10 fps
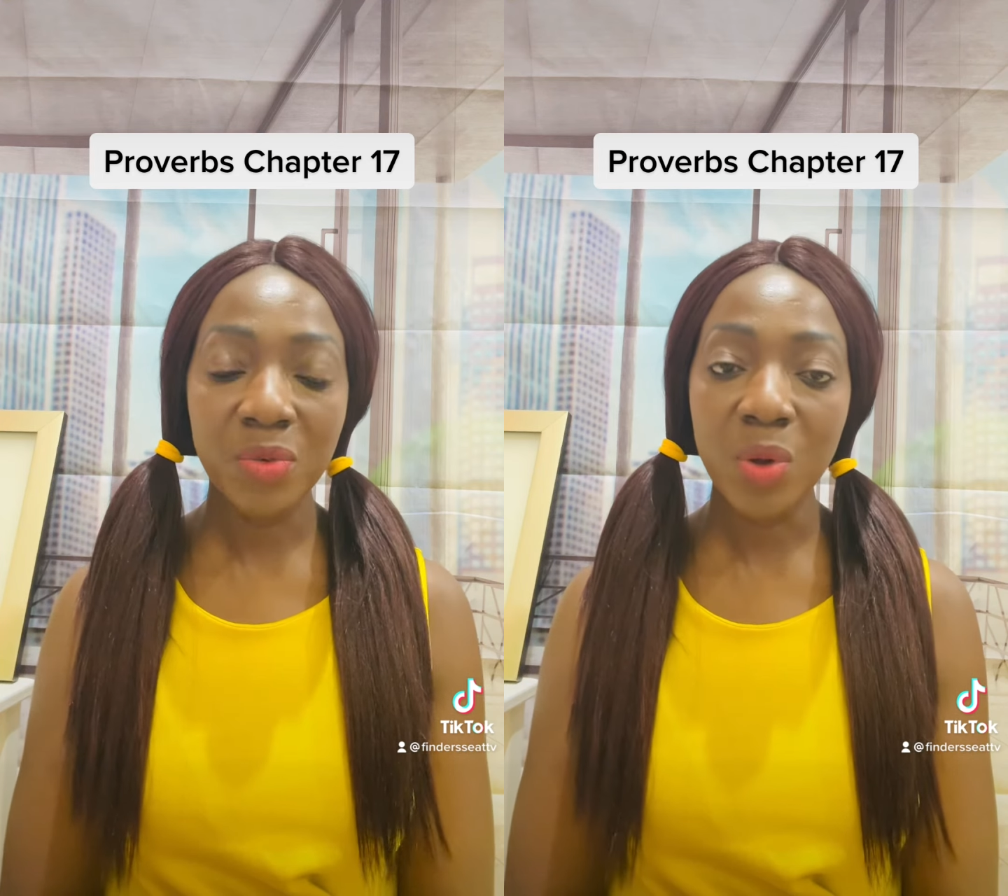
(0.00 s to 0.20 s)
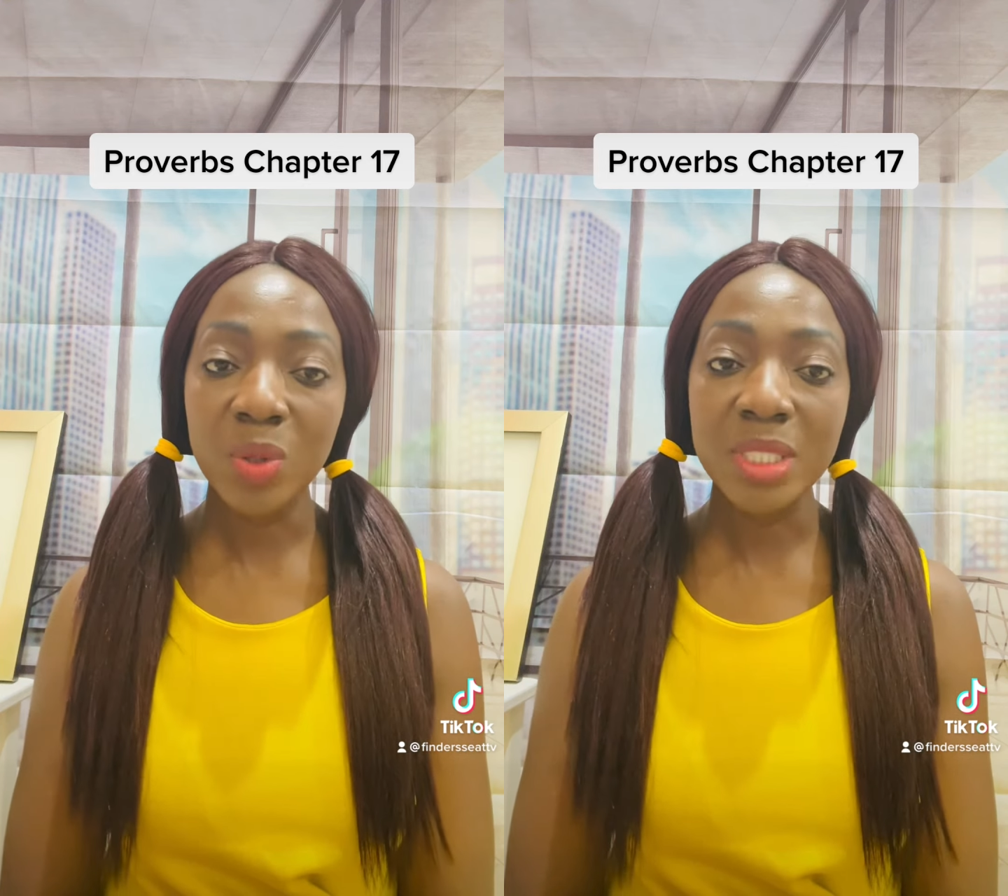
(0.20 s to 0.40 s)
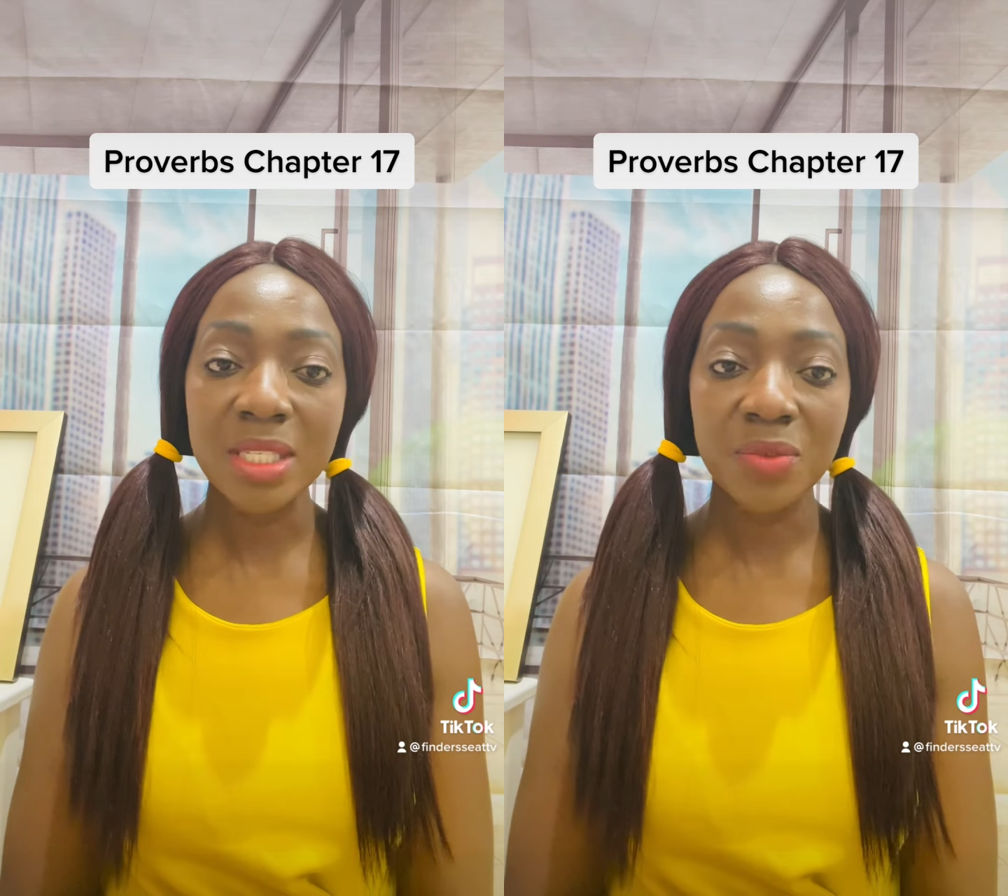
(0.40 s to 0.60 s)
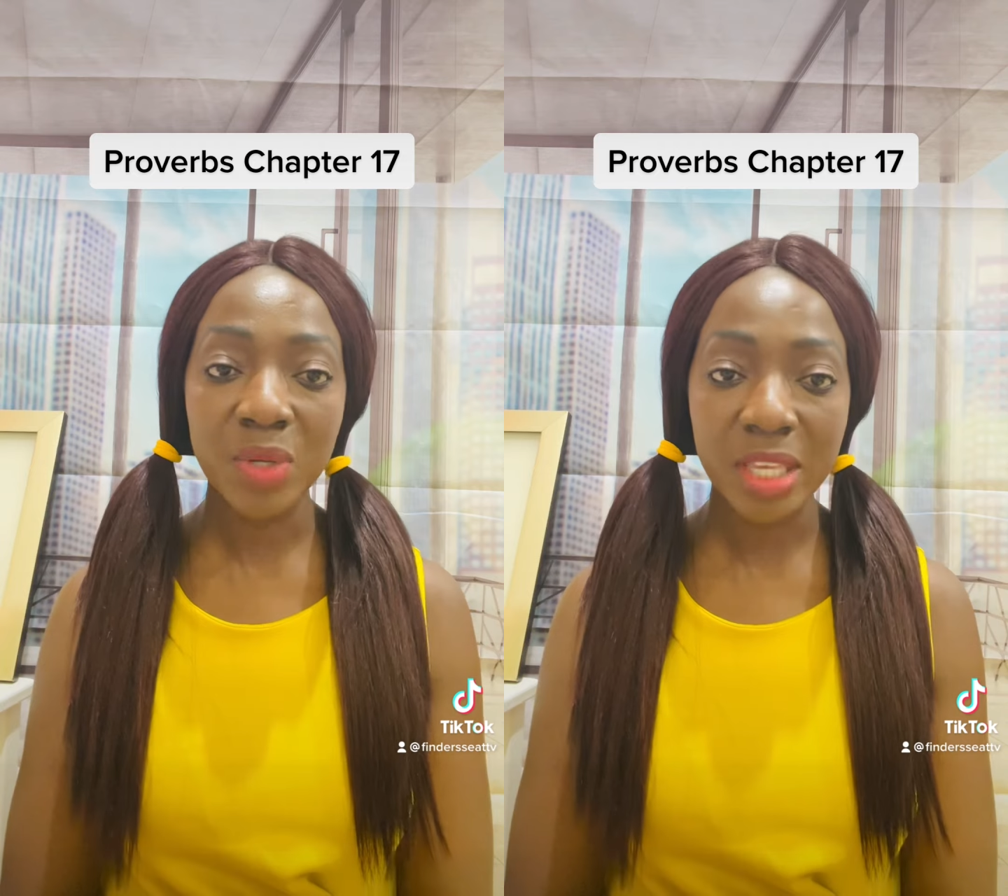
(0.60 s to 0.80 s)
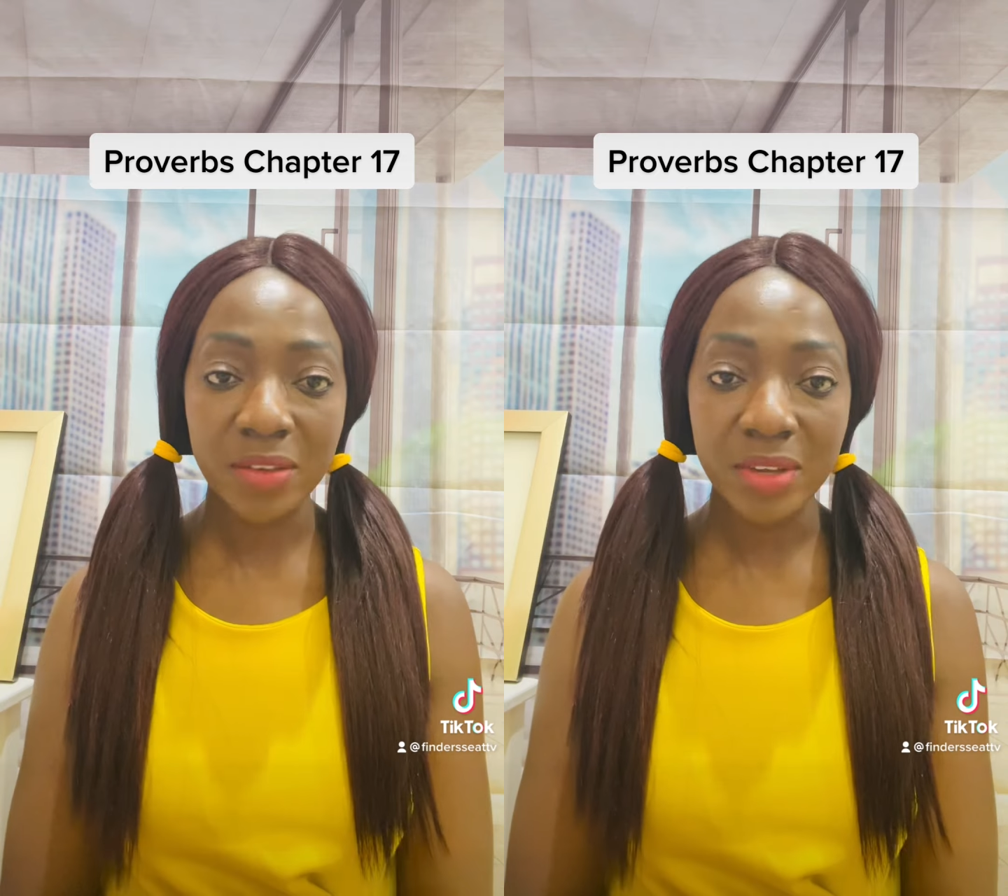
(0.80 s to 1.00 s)
fault is
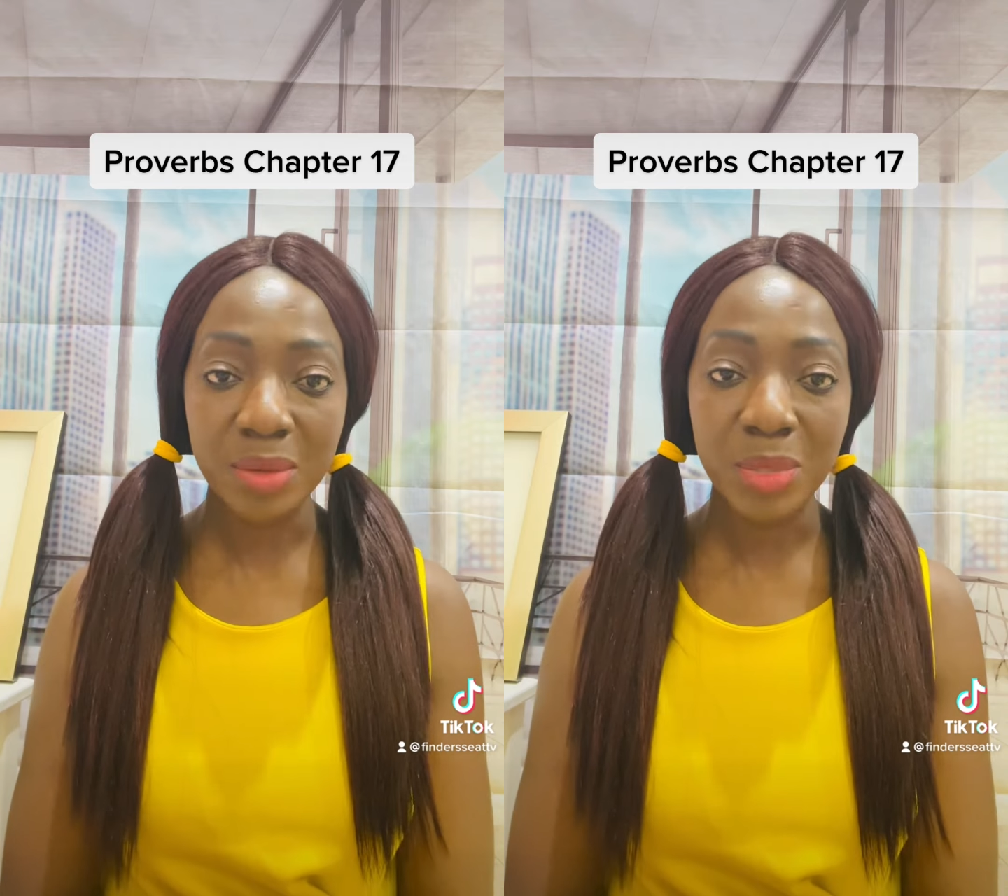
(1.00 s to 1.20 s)
forgiven,